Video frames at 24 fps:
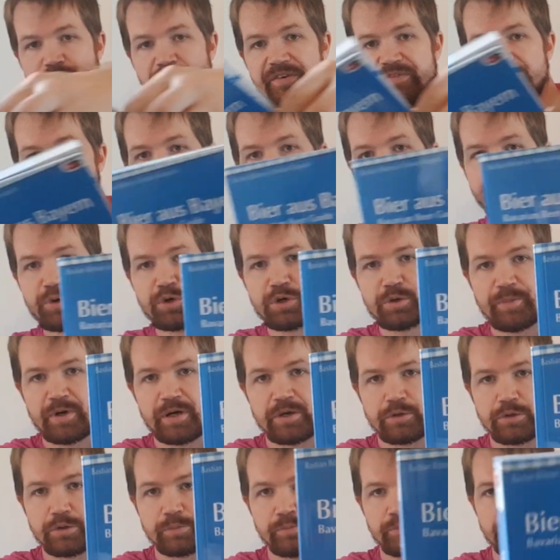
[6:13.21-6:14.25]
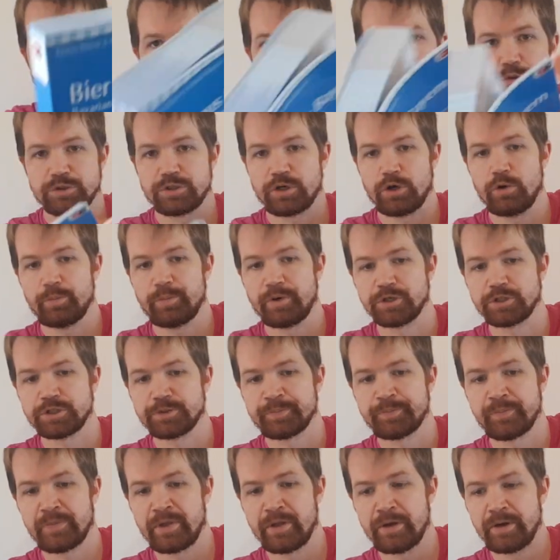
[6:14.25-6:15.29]
We have this book by Markus Raupasch,
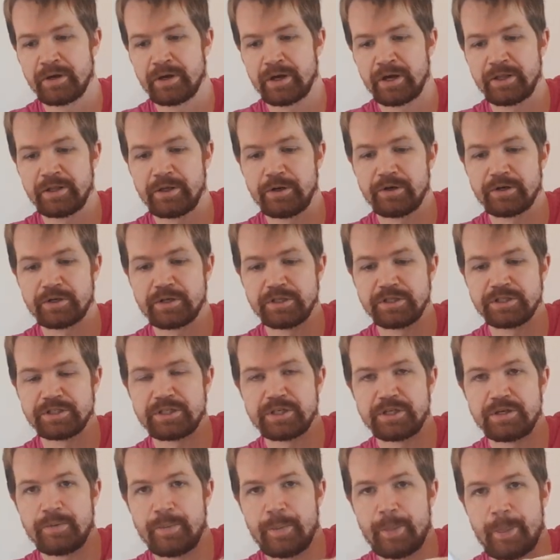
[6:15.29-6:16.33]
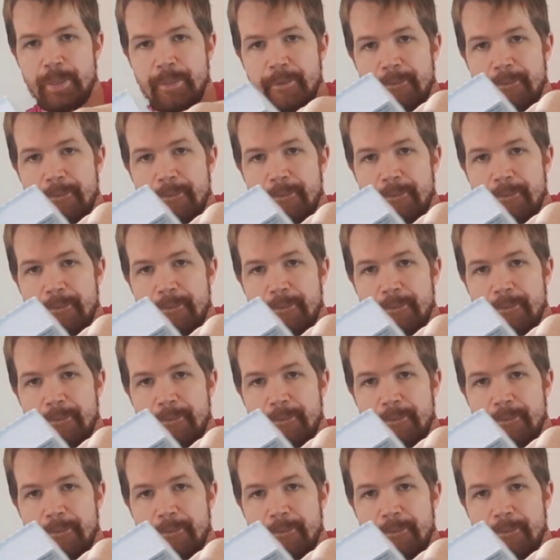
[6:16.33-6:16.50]
and here you can see